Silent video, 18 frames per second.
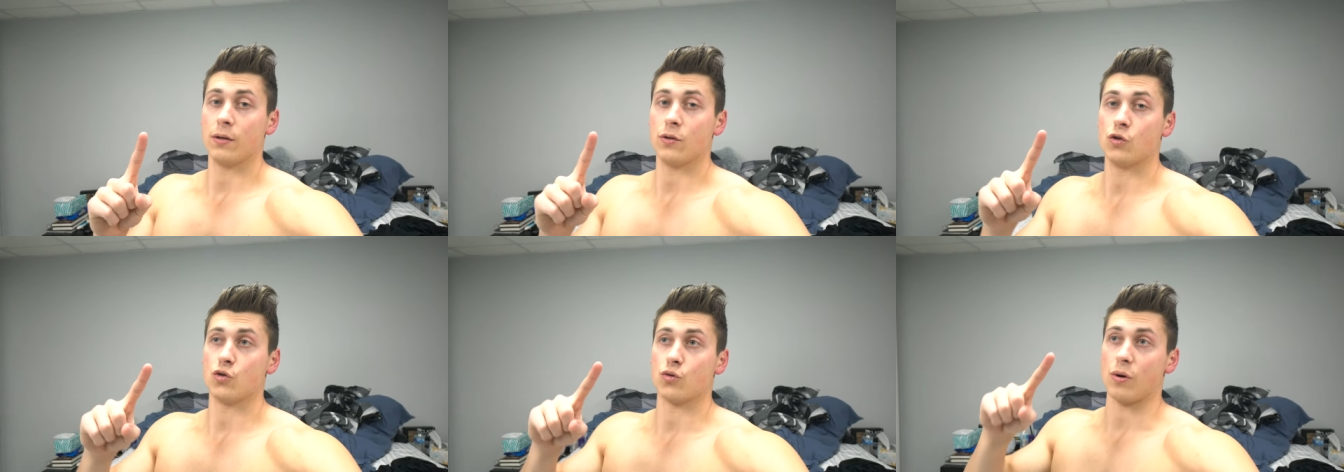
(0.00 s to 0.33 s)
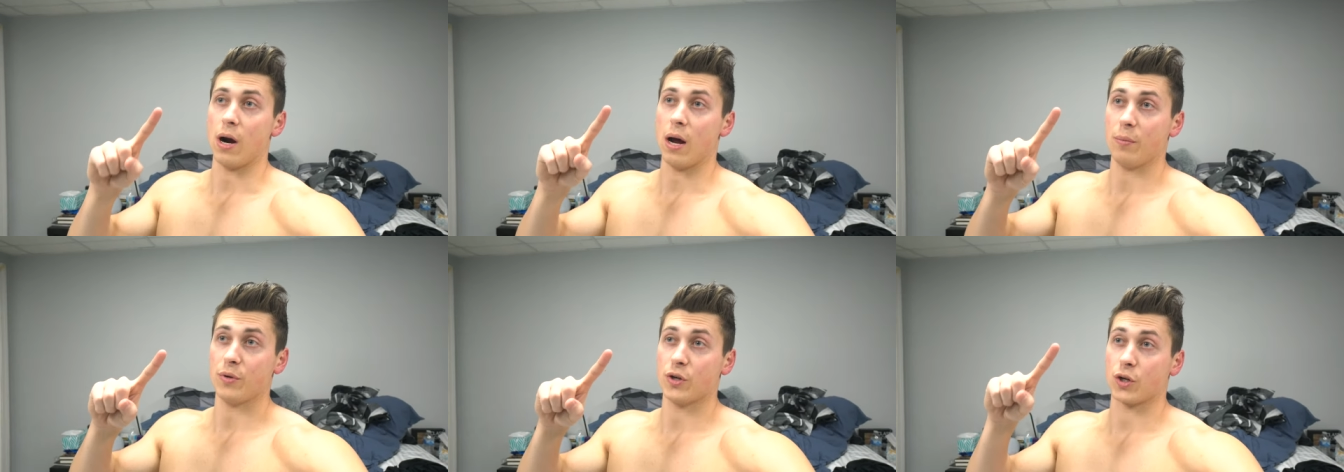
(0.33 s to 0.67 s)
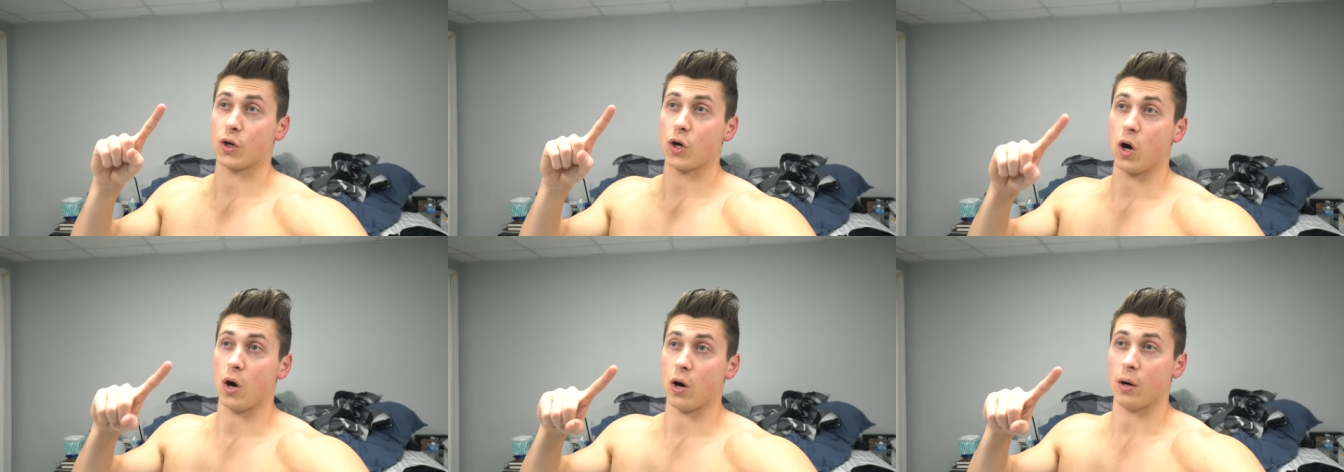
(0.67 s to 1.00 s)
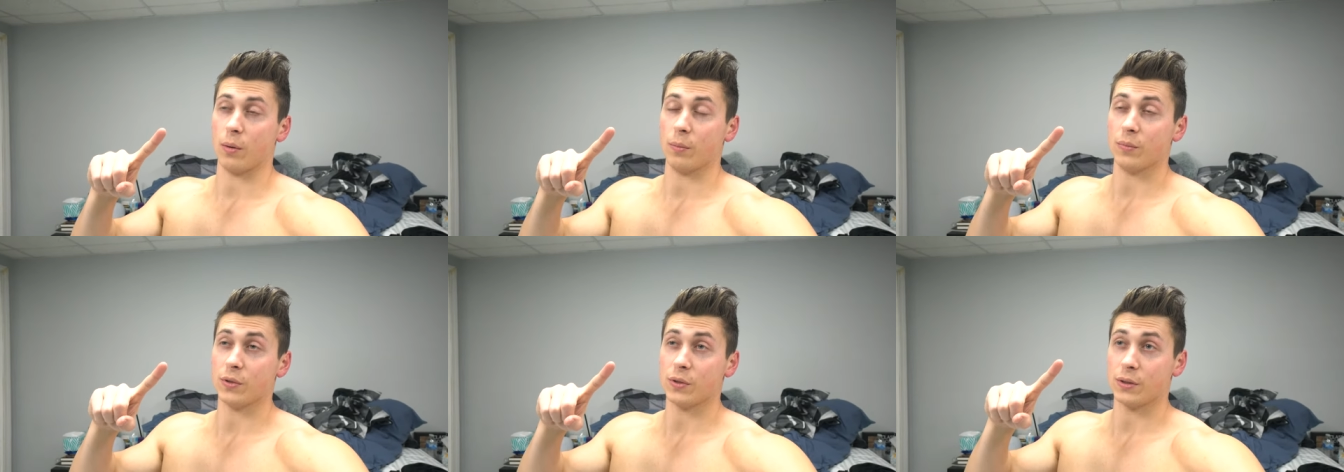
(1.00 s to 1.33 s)
drop your
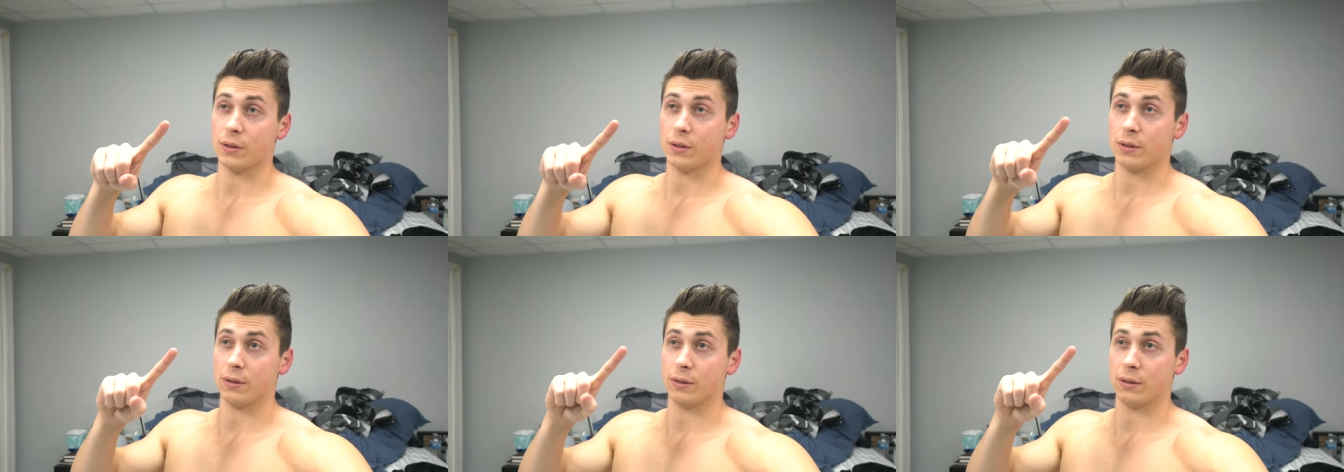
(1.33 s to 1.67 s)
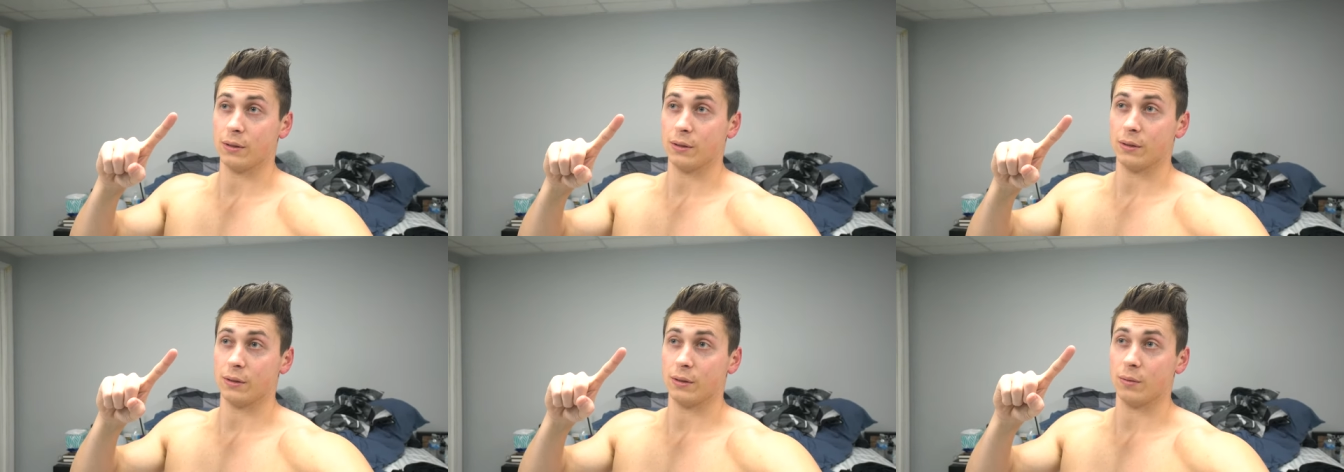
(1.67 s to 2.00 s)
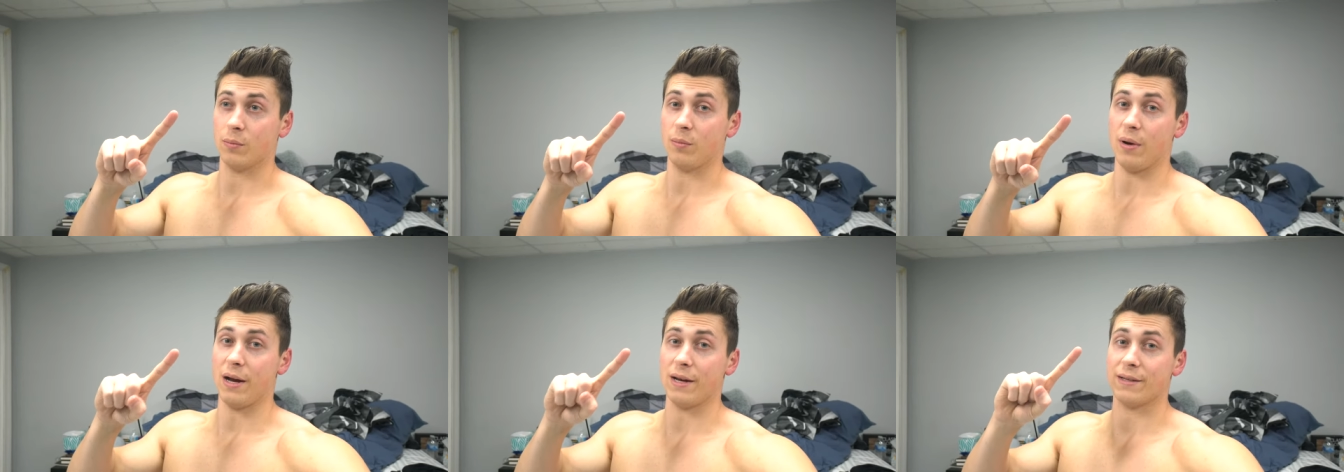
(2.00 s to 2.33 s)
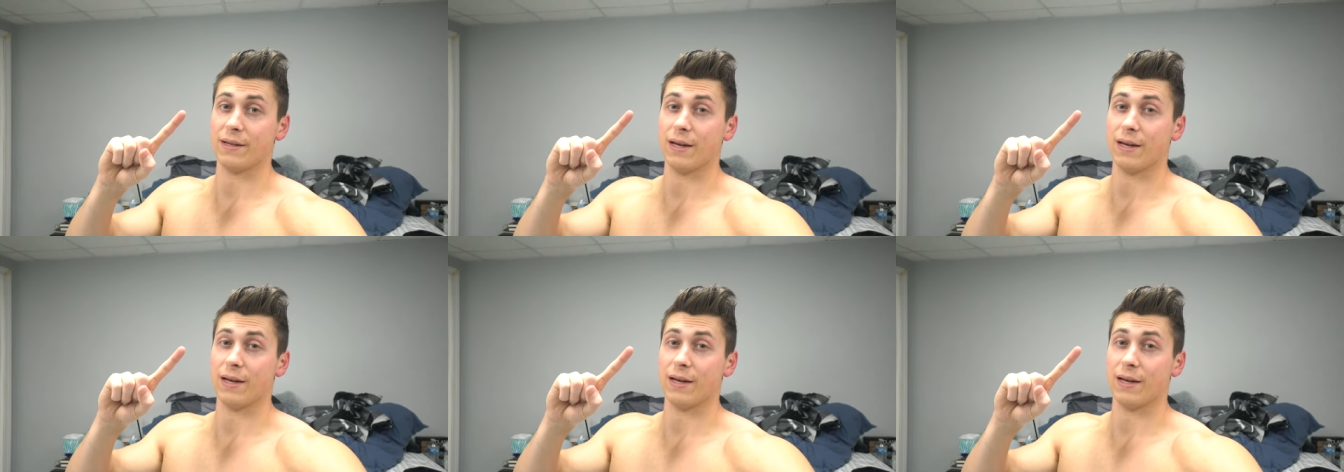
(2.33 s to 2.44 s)
carbs by